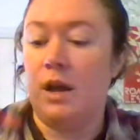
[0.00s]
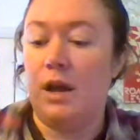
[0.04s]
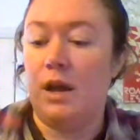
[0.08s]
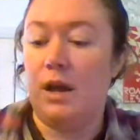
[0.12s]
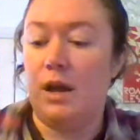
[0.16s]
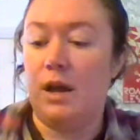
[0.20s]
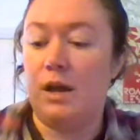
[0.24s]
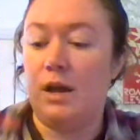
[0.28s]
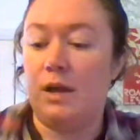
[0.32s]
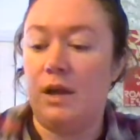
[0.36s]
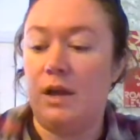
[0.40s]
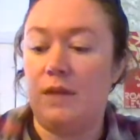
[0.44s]

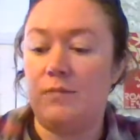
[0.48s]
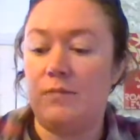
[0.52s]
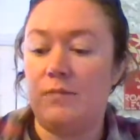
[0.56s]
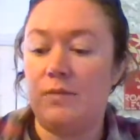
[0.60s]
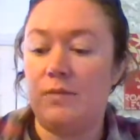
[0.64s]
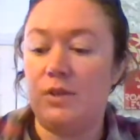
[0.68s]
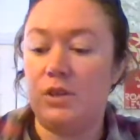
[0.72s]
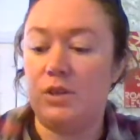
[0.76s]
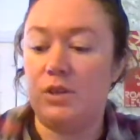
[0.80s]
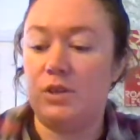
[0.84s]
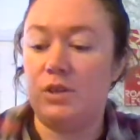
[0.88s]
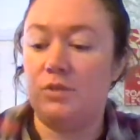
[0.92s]
I
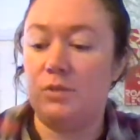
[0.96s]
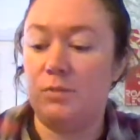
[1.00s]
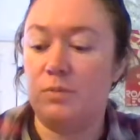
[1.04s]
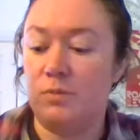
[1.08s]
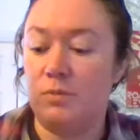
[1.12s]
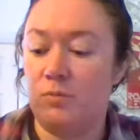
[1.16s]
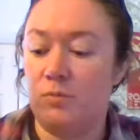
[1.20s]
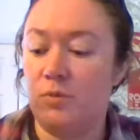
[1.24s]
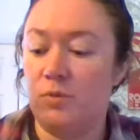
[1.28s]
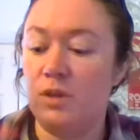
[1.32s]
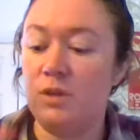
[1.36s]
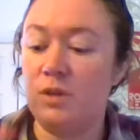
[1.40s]
feel like you have
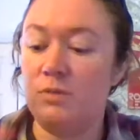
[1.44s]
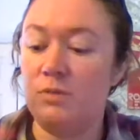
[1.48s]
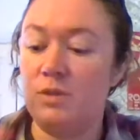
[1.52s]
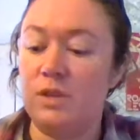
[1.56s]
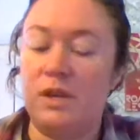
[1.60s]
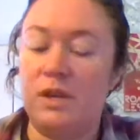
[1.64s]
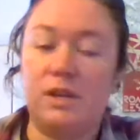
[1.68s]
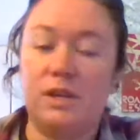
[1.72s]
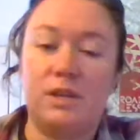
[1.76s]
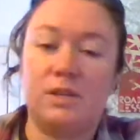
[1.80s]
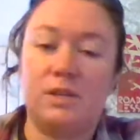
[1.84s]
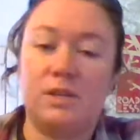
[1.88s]
been really
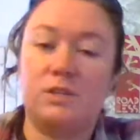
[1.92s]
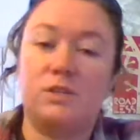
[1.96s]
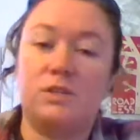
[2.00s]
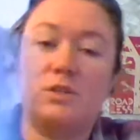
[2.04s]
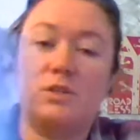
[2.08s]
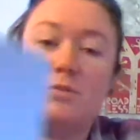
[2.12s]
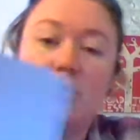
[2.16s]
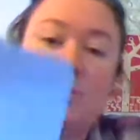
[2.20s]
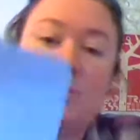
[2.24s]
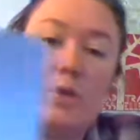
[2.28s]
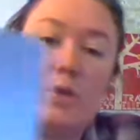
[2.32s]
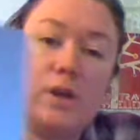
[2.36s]
relating
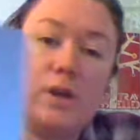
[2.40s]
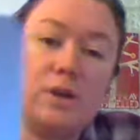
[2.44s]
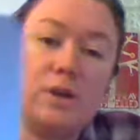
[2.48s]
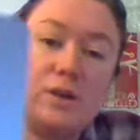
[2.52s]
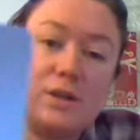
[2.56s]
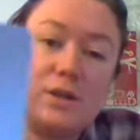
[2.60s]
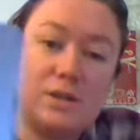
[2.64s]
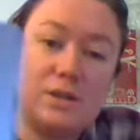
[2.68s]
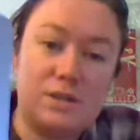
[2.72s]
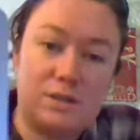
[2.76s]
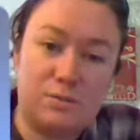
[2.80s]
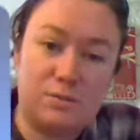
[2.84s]
to
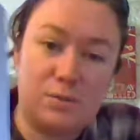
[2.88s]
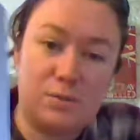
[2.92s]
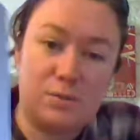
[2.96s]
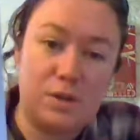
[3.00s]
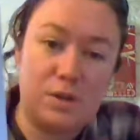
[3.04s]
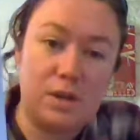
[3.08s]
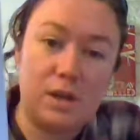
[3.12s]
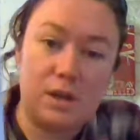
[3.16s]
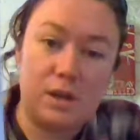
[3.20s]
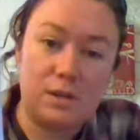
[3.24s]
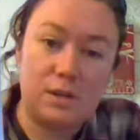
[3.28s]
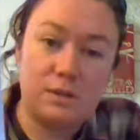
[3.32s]
Aquarius
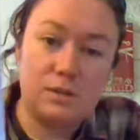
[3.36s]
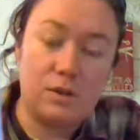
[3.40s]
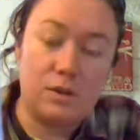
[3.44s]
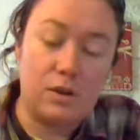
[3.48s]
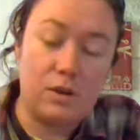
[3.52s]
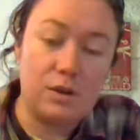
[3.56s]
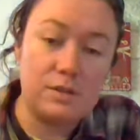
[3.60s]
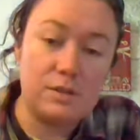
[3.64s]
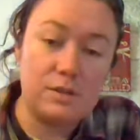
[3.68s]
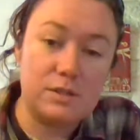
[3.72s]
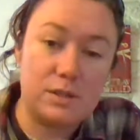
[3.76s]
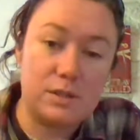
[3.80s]
readings
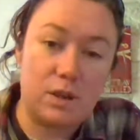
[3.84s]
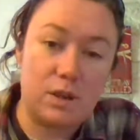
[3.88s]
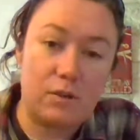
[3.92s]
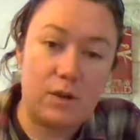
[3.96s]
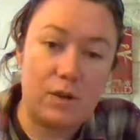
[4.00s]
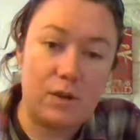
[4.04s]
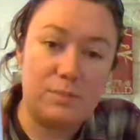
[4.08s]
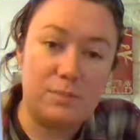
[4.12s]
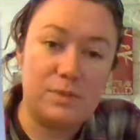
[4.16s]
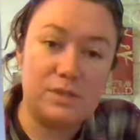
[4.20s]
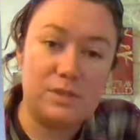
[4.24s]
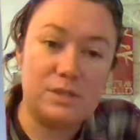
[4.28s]
also.
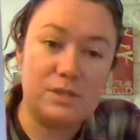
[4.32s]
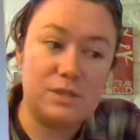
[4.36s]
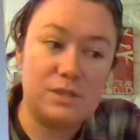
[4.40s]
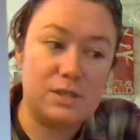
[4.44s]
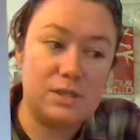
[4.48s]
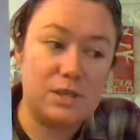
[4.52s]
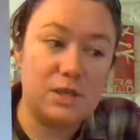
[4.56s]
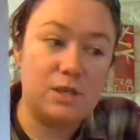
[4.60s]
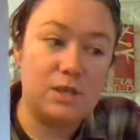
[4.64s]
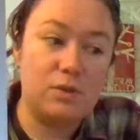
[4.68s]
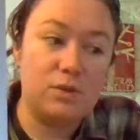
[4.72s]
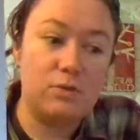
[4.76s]
I've been
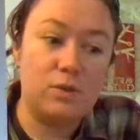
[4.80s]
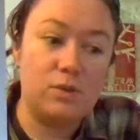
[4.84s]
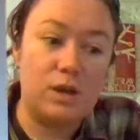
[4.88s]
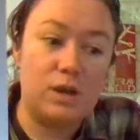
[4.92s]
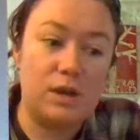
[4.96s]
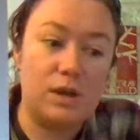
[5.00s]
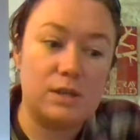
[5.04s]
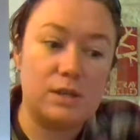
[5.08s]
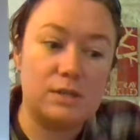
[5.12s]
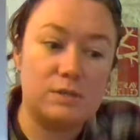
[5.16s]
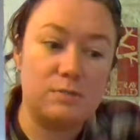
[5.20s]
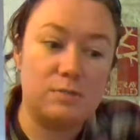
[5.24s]
seeing you
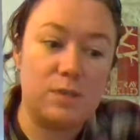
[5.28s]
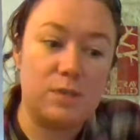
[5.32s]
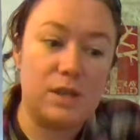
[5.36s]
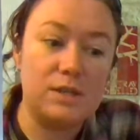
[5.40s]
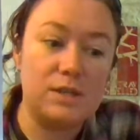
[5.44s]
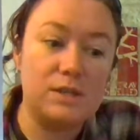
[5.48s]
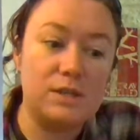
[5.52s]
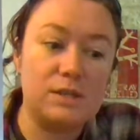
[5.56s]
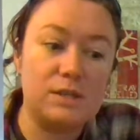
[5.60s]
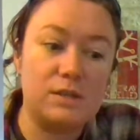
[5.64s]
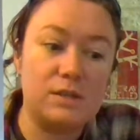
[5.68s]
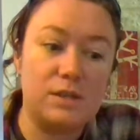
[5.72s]
guys,
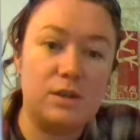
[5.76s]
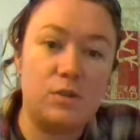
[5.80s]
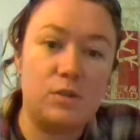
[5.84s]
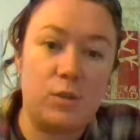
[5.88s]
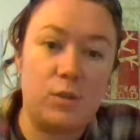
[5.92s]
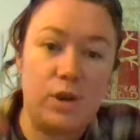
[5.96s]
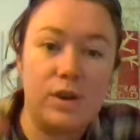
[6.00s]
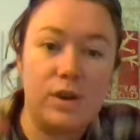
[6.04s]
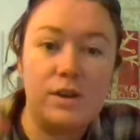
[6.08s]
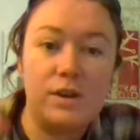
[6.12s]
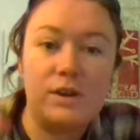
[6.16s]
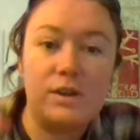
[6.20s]
basically
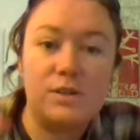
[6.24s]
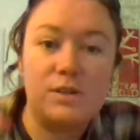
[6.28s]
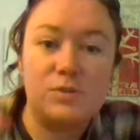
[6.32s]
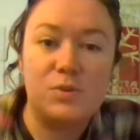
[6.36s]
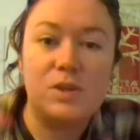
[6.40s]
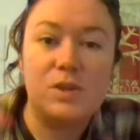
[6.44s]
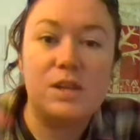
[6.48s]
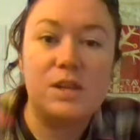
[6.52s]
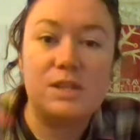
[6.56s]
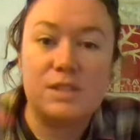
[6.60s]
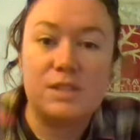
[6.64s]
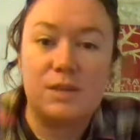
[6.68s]
Aquarius
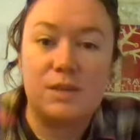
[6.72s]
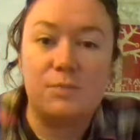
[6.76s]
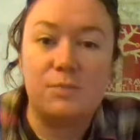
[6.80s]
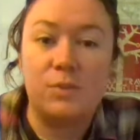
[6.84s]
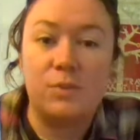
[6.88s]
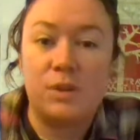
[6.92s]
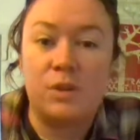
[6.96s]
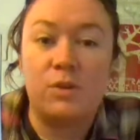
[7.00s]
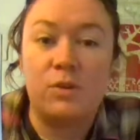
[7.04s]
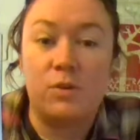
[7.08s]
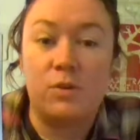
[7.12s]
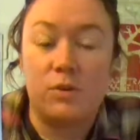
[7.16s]
readings have
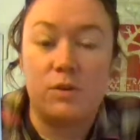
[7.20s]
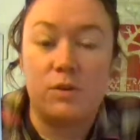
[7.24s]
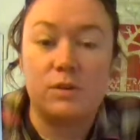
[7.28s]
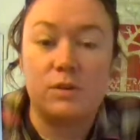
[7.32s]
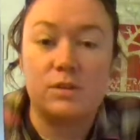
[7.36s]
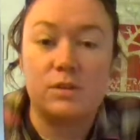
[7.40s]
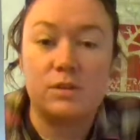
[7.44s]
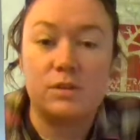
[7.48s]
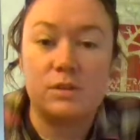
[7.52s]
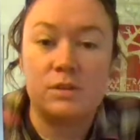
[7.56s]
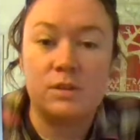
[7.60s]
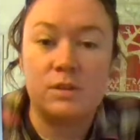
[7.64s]
been
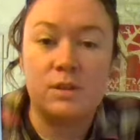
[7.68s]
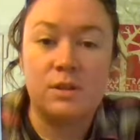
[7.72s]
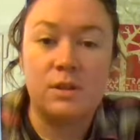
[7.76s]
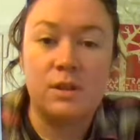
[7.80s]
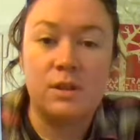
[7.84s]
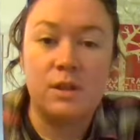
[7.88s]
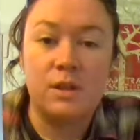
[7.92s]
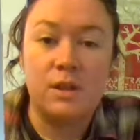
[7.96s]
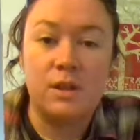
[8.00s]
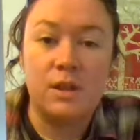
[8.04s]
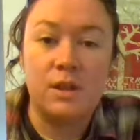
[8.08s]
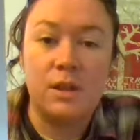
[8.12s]
yours.
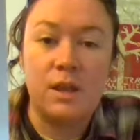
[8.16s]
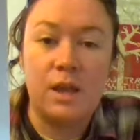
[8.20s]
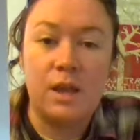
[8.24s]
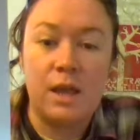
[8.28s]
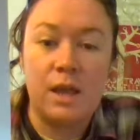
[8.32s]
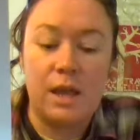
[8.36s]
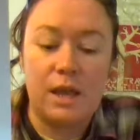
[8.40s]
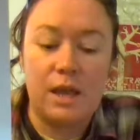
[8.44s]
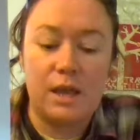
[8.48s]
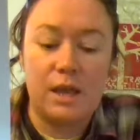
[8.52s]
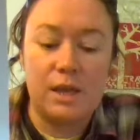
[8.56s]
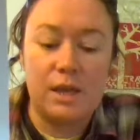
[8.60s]

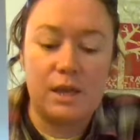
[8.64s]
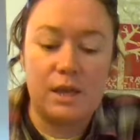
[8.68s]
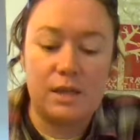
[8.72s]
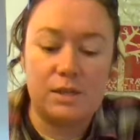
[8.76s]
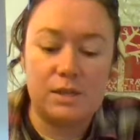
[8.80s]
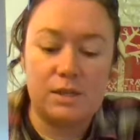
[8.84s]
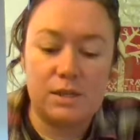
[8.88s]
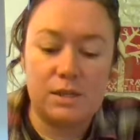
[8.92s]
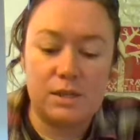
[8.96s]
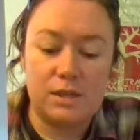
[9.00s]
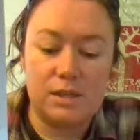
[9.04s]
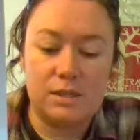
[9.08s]

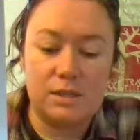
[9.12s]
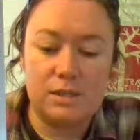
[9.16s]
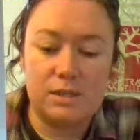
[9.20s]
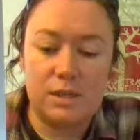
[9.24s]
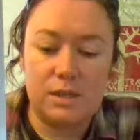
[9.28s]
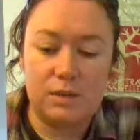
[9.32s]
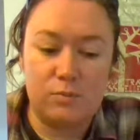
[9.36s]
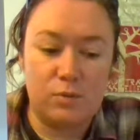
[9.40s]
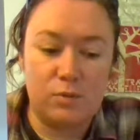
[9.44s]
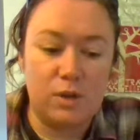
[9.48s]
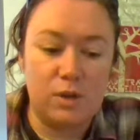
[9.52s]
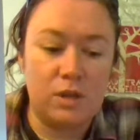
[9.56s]
And it is
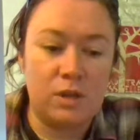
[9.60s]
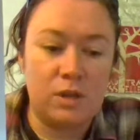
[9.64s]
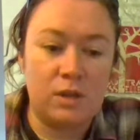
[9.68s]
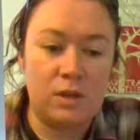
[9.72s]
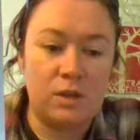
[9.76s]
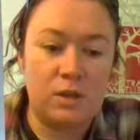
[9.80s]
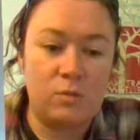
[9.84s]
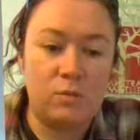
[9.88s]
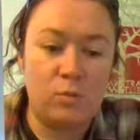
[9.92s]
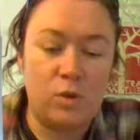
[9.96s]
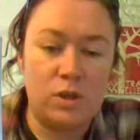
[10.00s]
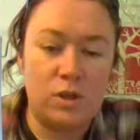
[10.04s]
a reading
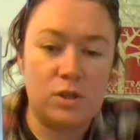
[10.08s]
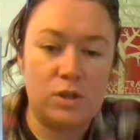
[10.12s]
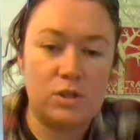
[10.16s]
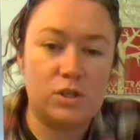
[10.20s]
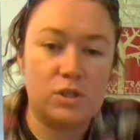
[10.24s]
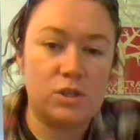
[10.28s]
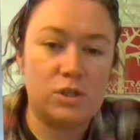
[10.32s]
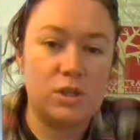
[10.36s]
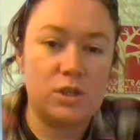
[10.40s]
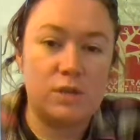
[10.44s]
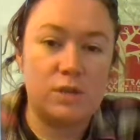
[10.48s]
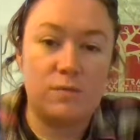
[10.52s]
in
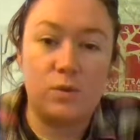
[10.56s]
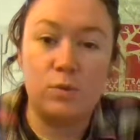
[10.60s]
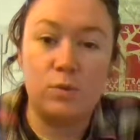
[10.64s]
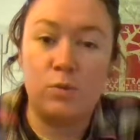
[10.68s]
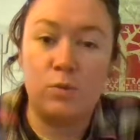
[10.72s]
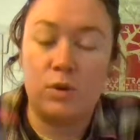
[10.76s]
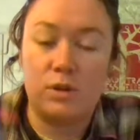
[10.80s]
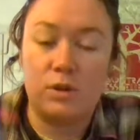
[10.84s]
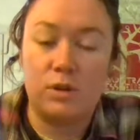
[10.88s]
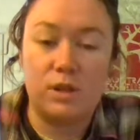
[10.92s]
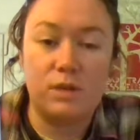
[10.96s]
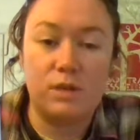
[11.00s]
which if you
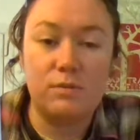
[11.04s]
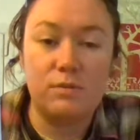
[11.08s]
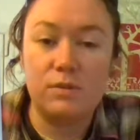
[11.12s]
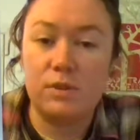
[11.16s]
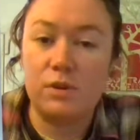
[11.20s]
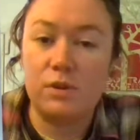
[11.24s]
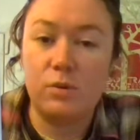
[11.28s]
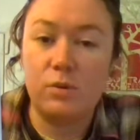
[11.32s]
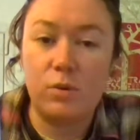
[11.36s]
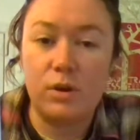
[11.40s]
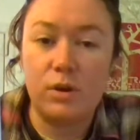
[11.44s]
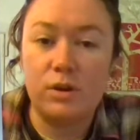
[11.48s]
were in love with
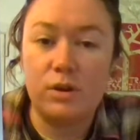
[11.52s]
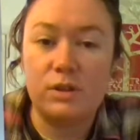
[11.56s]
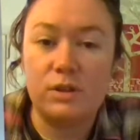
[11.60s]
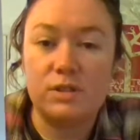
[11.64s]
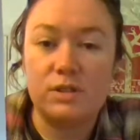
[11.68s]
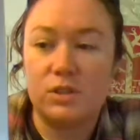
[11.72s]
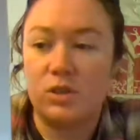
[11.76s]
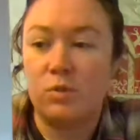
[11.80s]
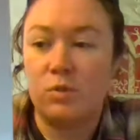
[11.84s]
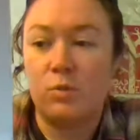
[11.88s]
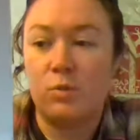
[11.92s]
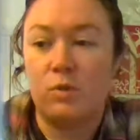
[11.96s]
an Aquarius
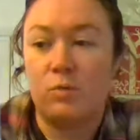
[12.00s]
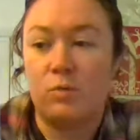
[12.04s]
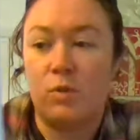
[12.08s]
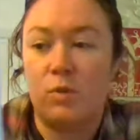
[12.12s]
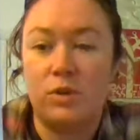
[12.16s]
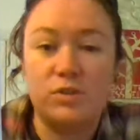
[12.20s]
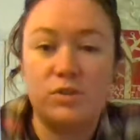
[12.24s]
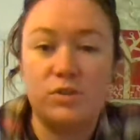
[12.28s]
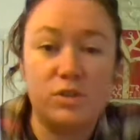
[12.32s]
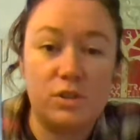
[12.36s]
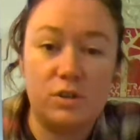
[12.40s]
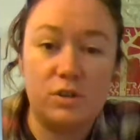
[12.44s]
and you've been
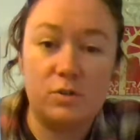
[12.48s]
watching